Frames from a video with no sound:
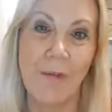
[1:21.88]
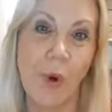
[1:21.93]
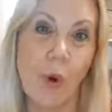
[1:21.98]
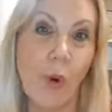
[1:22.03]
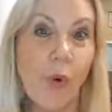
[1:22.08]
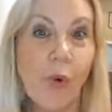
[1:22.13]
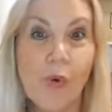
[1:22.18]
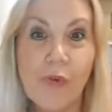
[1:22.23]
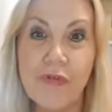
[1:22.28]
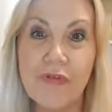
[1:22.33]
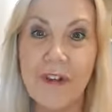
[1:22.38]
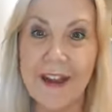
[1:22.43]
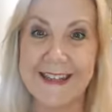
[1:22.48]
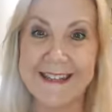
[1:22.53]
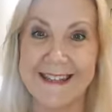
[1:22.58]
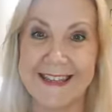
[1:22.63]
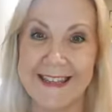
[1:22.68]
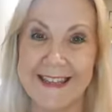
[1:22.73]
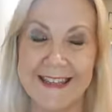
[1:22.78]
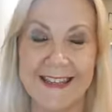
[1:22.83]
all
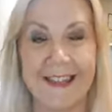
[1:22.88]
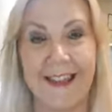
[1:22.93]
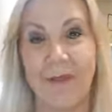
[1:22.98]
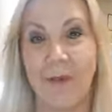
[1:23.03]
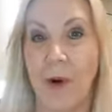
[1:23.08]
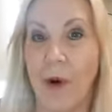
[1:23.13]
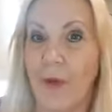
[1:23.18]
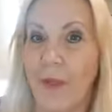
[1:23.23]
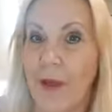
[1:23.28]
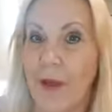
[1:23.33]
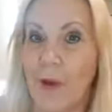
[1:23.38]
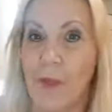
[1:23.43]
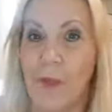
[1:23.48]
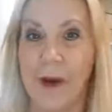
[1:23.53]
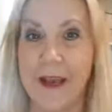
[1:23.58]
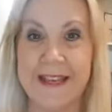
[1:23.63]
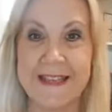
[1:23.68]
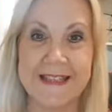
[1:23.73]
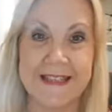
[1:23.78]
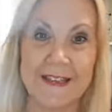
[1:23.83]
ready while they're
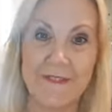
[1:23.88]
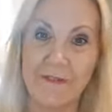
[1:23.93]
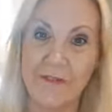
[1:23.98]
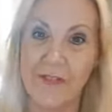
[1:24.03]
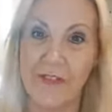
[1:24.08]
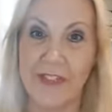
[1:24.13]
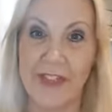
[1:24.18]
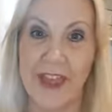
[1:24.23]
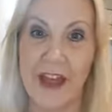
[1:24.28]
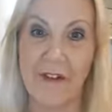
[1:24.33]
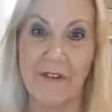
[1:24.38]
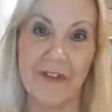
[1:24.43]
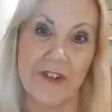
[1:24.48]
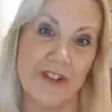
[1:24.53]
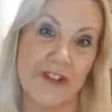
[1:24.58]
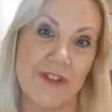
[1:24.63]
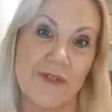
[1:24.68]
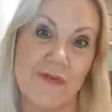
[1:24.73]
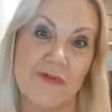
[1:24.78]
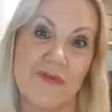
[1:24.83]
waiting for the other
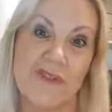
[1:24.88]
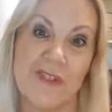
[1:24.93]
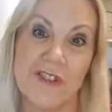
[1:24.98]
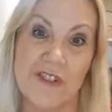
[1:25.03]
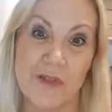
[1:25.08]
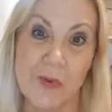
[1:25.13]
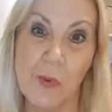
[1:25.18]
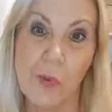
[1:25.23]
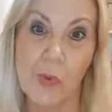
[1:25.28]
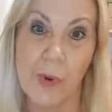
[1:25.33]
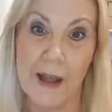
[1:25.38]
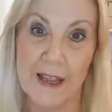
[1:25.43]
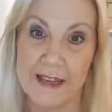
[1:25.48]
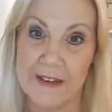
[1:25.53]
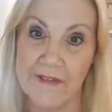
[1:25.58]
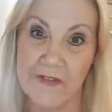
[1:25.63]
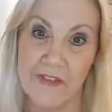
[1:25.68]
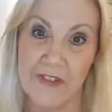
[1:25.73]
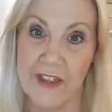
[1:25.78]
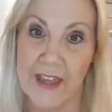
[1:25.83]
children to
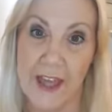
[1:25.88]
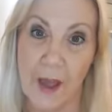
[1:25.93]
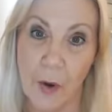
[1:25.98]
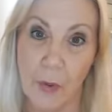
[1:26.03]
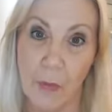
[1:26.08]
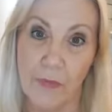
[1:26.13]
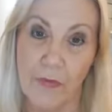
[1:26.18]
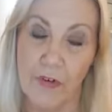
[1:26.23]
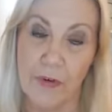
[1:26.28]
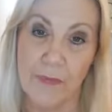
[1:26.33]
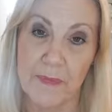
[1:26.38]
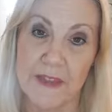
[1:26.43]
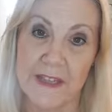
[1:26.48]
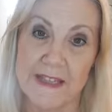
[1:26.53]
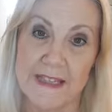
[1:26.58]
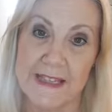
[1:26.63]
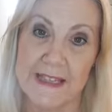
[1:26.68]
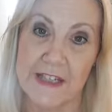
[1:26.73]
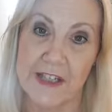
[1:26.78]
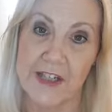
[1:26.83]
wait for help from the
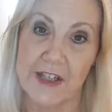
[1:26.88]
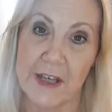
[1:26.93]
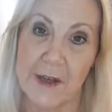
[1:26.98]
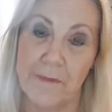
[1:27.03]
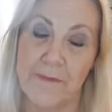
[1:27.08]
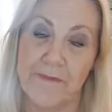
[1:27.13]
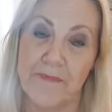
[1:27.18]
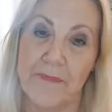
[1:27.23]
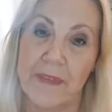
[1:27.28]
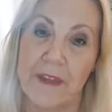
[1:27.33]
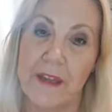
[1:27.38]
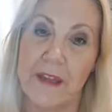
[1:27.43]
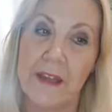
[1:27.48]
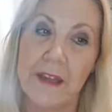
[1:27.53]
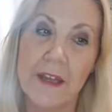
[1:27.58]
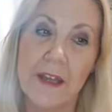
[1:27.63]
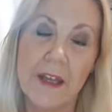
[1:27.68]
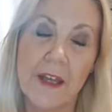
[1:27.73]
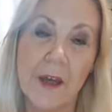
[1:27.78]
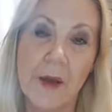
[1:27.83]
teacher.
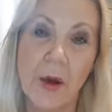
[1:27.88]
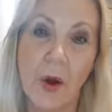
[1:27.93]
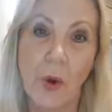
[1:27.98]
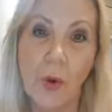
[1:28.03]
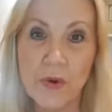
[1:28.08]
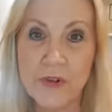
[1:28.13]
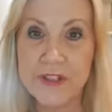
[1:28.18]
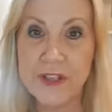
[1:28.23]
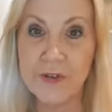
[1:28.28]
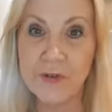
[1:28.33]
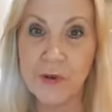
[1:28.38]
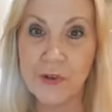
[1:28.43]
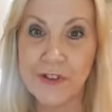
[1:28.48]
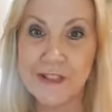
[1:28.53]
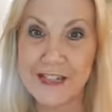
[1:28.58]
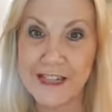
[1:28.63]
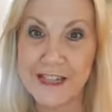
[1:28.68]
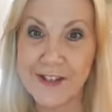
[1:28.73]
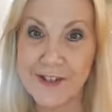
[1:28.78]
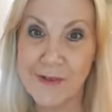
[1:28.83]
Also, your
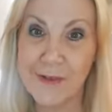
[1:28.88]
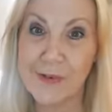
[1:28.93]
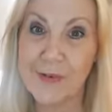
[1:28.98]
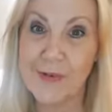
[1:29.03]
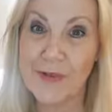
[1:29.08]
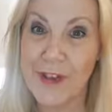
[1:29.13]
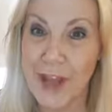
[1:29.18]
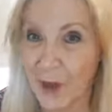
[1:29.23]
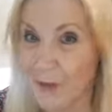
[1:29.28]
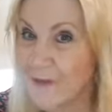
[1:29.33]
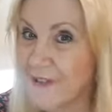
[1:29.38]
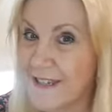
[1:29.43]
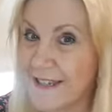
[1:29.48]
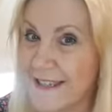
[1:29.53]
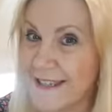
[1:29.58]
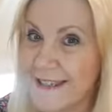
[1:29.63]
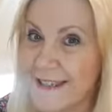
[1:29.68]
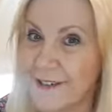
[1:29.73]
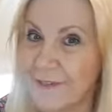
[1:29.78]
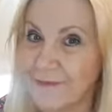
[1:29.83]
teacher will
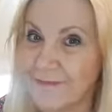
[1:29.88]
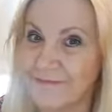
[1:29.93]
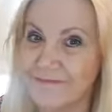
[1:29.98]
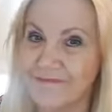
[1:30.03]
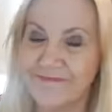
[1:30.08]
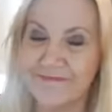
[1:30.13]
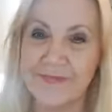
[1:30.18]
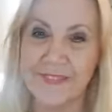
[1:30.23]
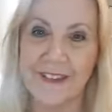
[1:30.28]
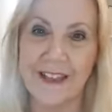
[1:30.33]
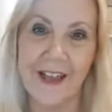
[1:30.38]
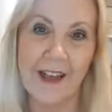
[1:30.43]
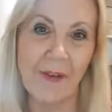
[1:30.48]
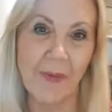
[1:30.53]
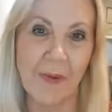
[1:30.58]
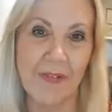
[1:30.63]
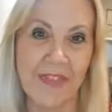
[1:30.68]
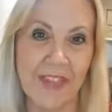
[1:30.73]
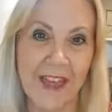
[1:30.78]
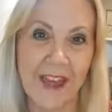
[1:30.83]
notice them,
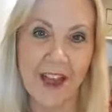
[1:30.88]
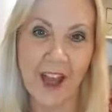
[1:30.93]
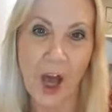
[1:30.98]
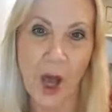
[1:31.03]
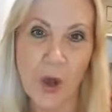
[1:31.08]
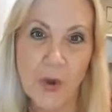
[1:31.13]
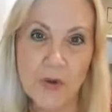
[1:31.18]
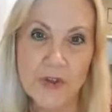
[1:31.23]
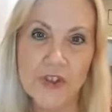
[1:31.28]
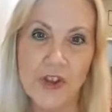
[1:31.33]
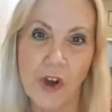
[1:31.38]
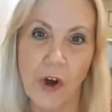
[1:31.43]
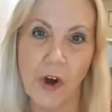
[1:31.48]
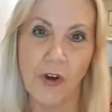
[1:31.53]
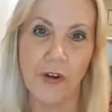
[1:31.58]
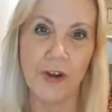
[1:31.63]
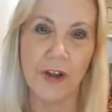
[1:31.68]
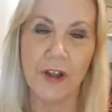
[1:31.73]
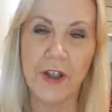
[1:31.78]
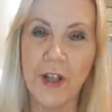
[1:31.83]
with their coat
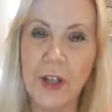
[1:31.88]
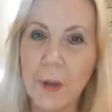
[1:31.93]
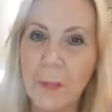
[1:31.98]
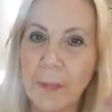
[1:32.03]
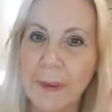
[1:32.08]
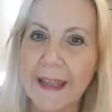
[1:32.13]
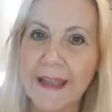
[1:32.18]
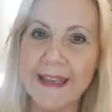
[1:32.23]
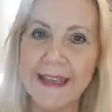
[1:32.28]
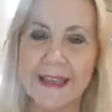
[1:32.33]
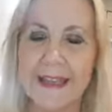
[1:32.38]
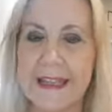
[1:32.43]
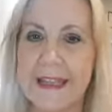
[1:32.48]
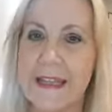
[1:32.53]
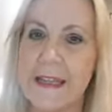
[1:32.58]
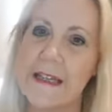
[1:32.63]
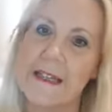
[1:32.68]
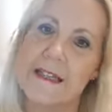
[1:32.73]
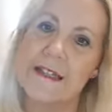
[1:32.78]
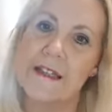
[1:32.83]
on, being
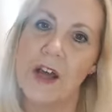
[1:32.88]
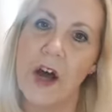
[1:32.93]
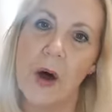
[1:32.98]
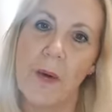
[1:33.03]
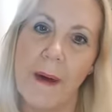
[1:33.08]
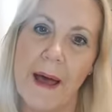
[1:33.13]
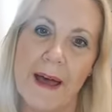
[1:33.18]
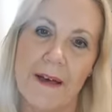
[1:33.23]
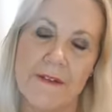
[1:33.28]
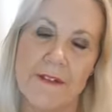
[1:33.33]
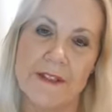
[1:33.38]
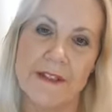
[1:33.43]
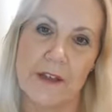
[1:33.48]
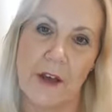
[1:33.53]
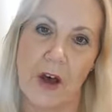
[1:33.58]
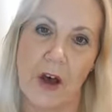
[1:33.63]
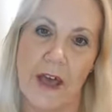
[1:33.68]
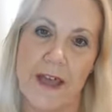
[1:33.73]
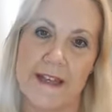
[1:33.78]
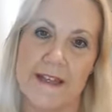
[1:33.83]
eager to go
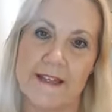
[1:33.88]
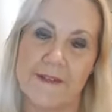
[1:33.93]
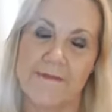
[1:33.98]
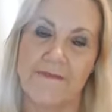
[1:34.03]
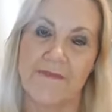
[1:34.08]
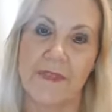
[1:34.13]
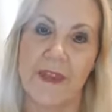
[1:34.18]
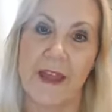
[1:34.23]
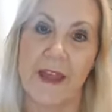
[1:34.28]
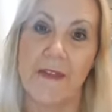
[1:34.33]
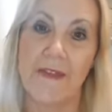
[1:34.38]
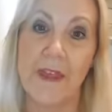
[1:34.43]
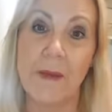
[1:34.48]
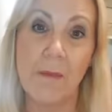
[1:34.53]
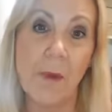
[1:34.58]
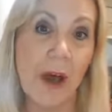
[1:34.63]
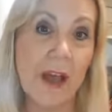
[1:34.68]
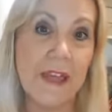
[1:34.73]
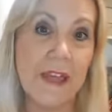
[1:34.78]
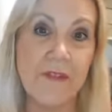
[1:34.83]
outside. They
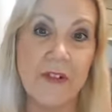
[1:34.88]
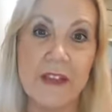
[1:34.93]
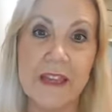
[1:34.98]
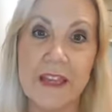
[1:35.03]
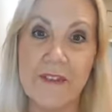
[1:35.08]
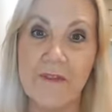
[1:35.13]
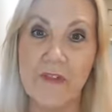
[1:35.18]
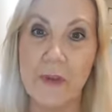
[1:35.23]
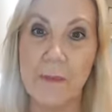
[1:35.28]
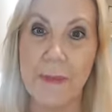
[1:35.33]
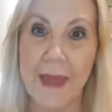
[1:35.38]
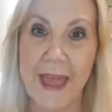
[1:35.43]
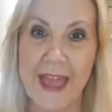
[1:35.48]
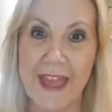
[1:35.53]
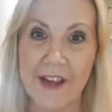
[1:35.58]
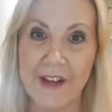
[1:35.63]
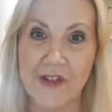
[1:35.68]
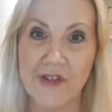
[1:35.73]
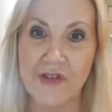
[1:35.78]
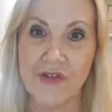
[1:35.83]
might even give them
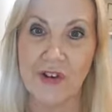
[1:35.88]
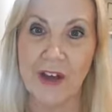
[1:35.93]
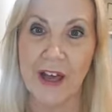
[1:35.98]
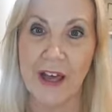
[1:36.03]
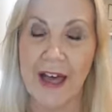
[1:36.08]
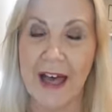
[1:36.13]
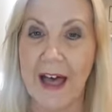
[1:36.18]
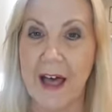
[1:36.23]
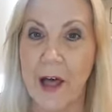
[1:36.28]
extra